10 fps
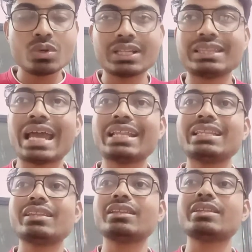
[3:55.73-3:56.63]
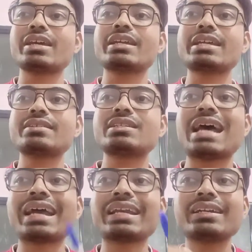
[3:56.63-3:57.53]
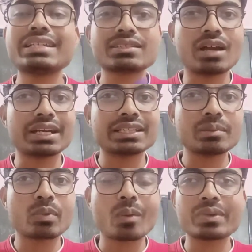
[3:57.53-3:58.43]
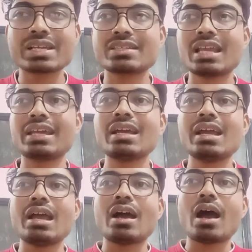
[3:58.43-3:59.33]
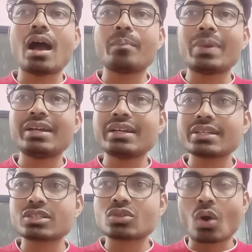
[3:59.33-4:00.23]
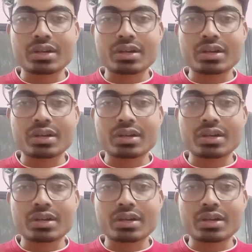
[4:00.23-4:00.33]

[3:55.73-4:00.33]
then there is directly starting the properties like appenders dot